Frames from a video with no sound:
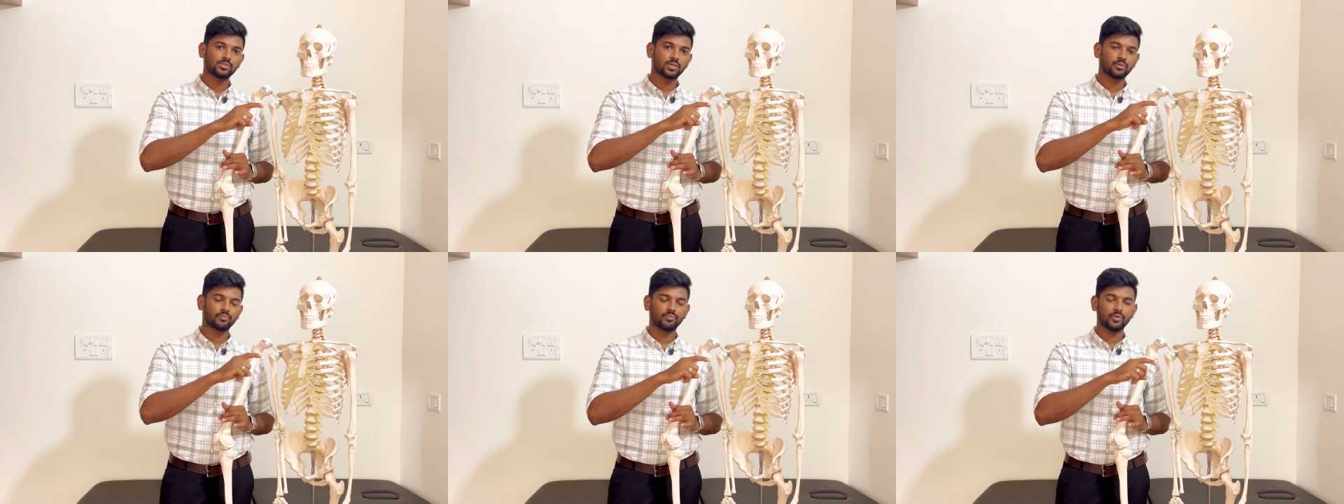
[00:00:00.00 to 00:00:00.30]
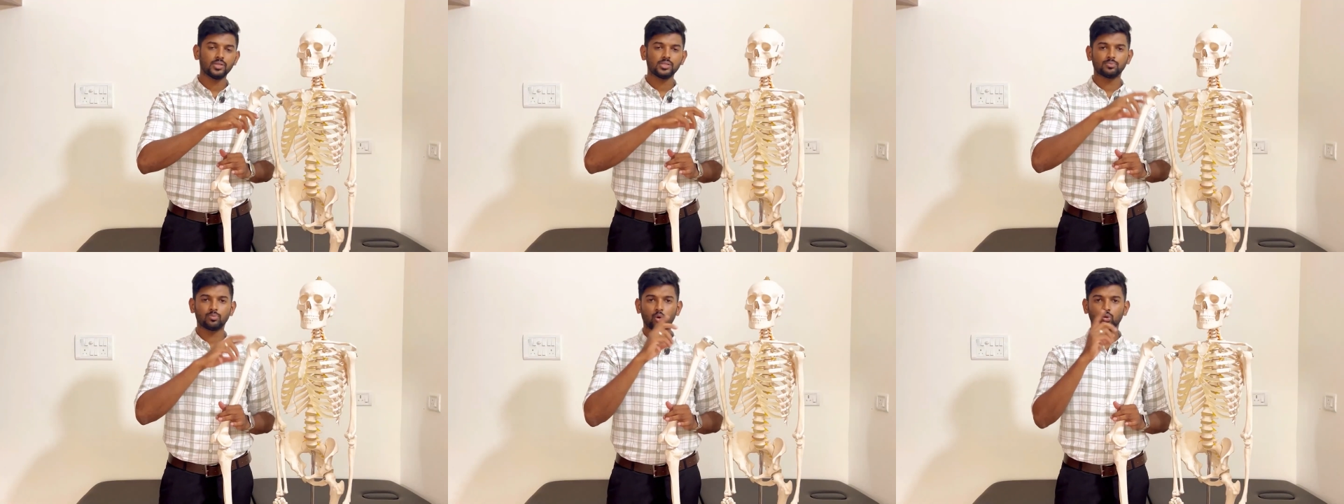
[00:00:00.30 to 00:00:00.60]

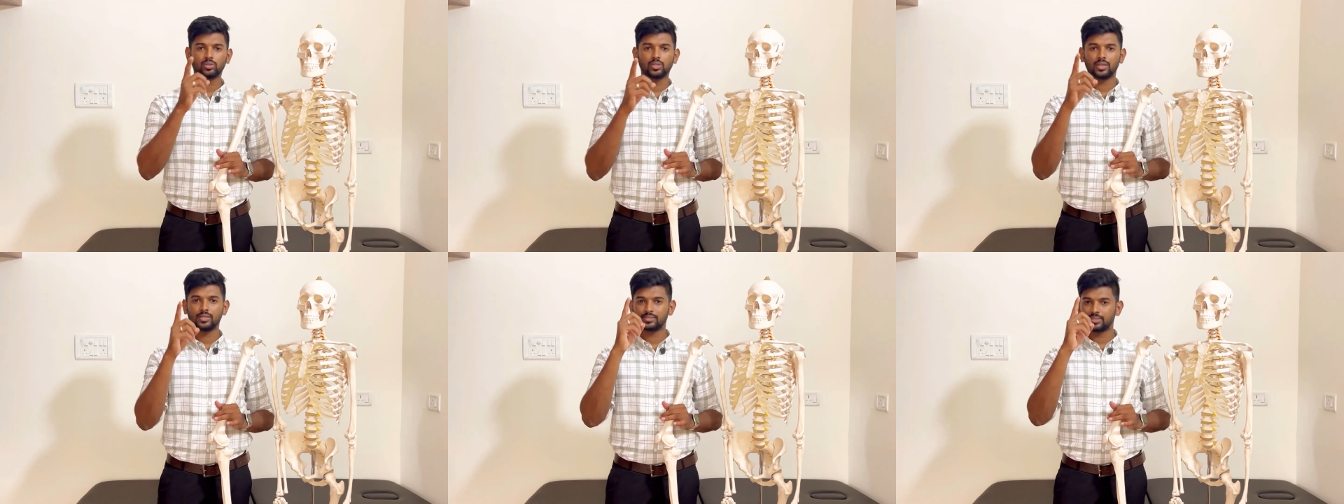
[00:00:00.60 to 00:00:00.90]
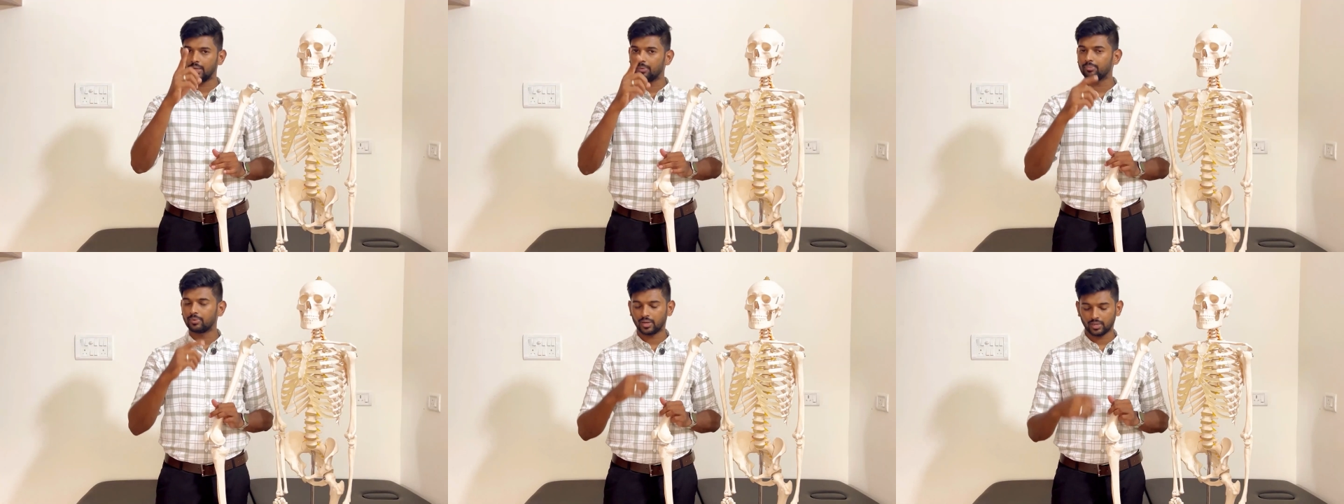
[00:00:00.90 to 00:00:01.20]
surface, both in the
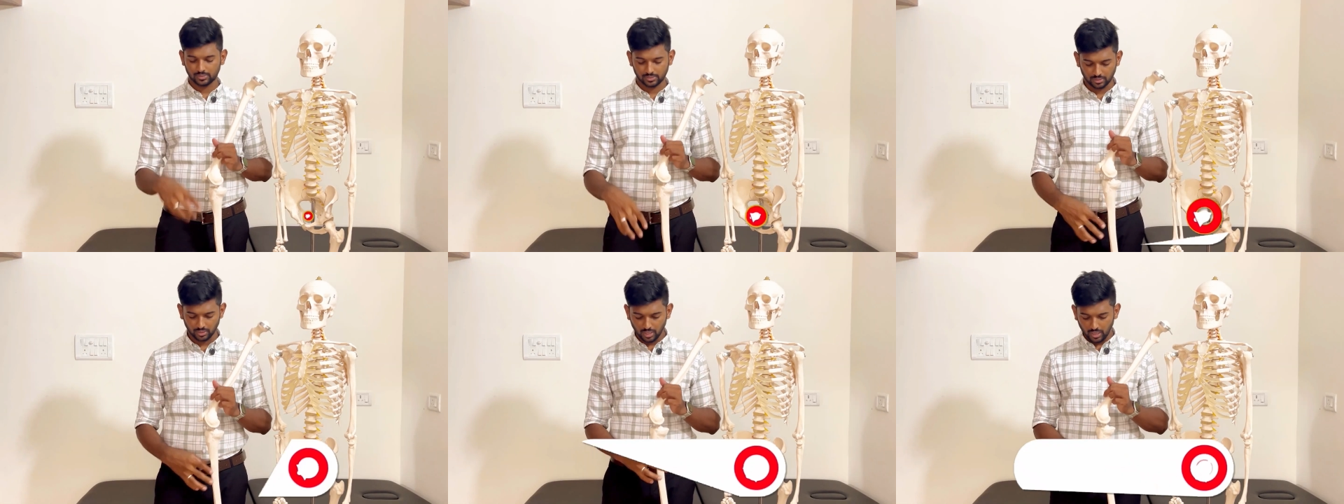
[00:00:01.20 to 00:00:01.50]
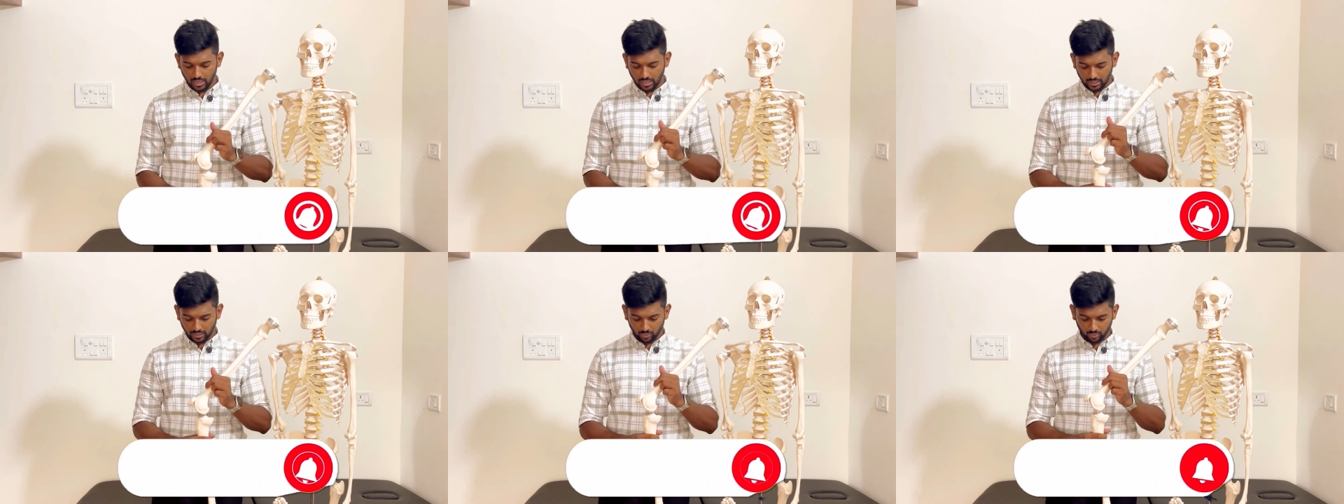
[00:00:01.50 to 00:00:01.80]
same direction.
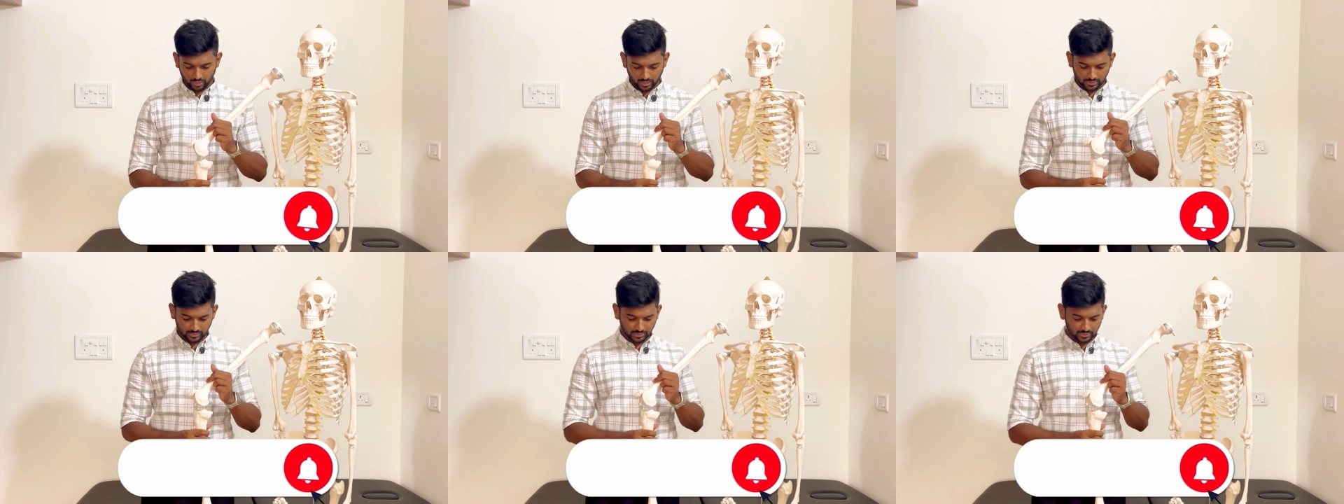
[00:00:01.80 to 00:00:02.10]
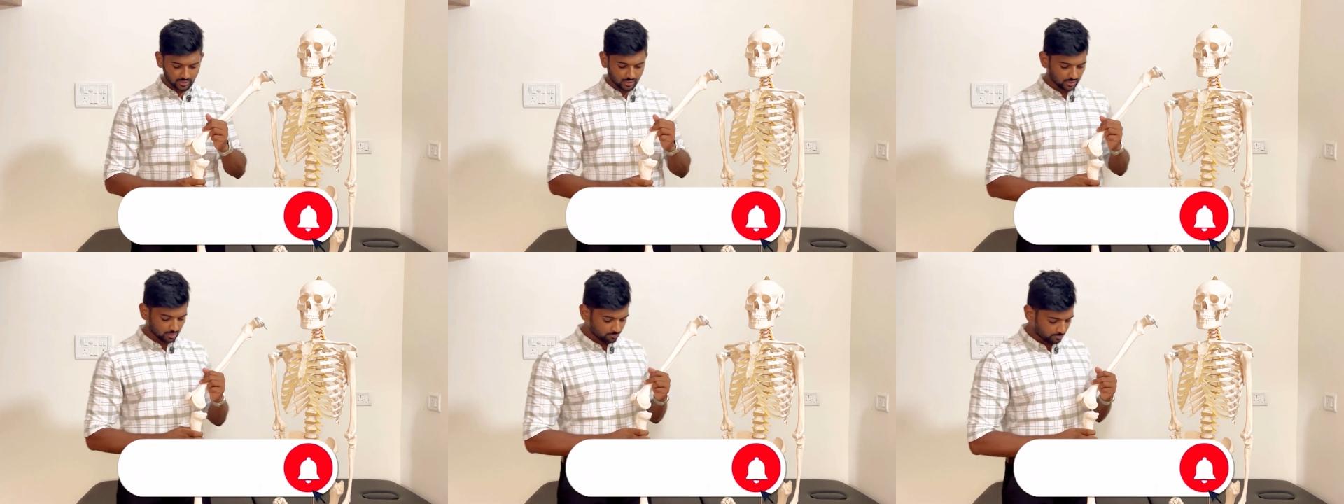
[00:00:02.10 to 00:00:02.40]
Now
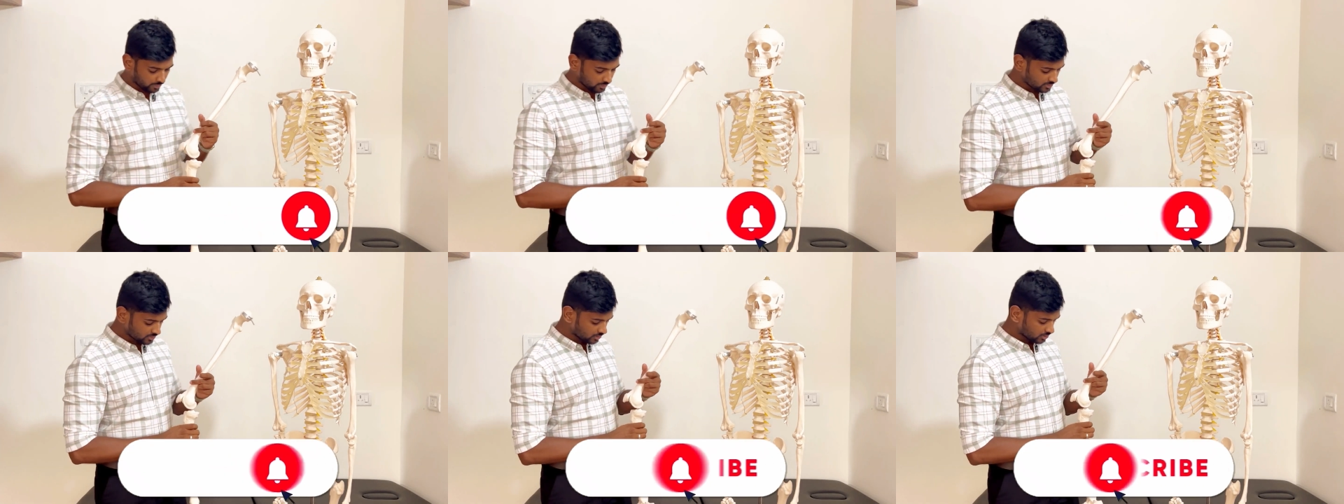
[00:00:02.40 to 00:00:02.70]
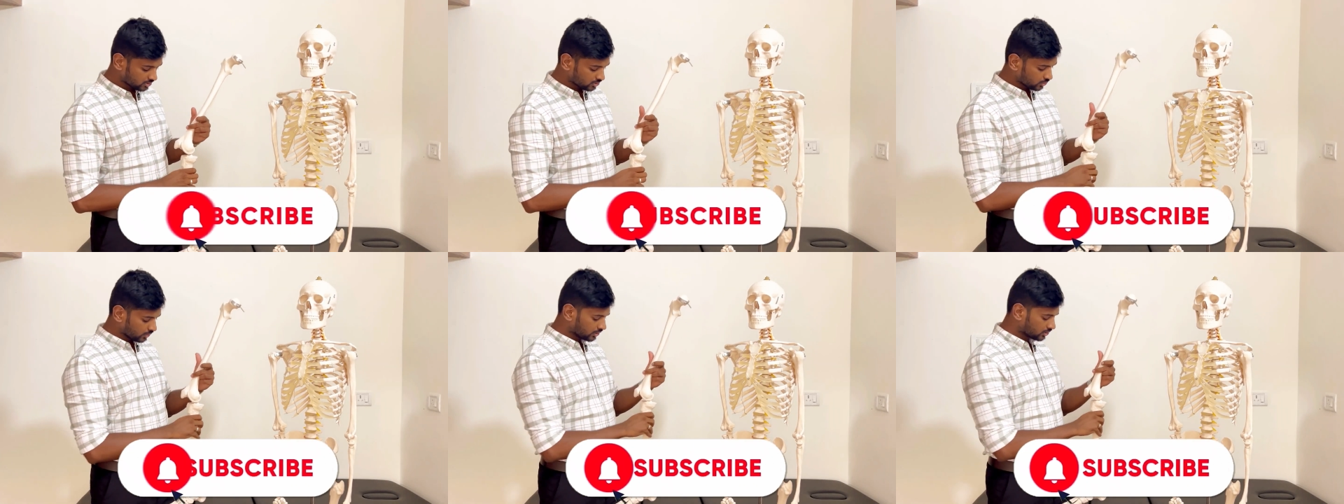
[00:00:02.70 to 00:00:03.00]
consider the person
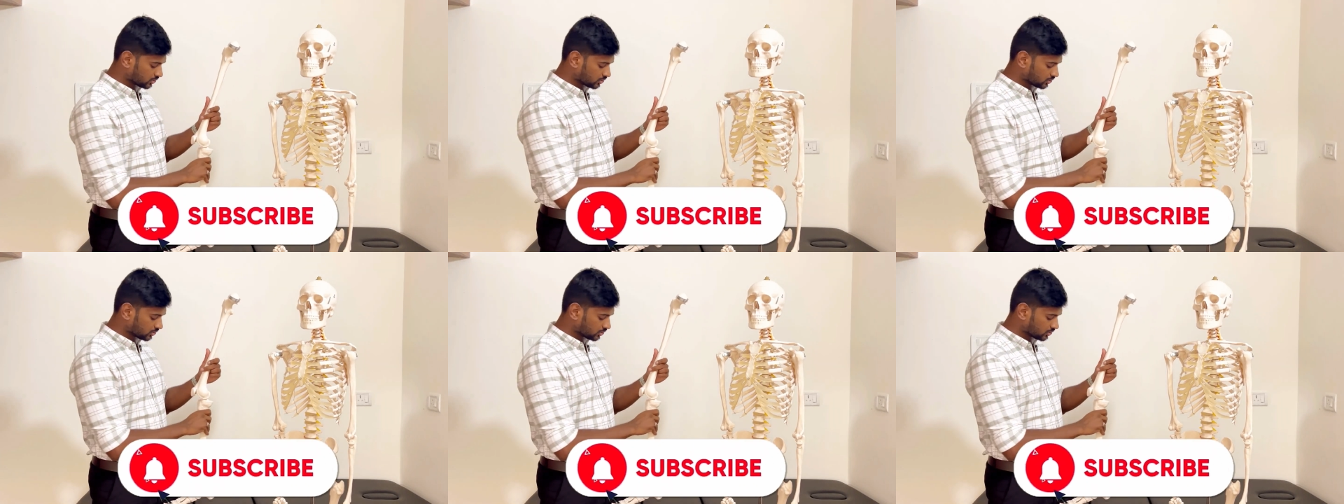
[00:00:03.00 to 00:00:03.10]
is doing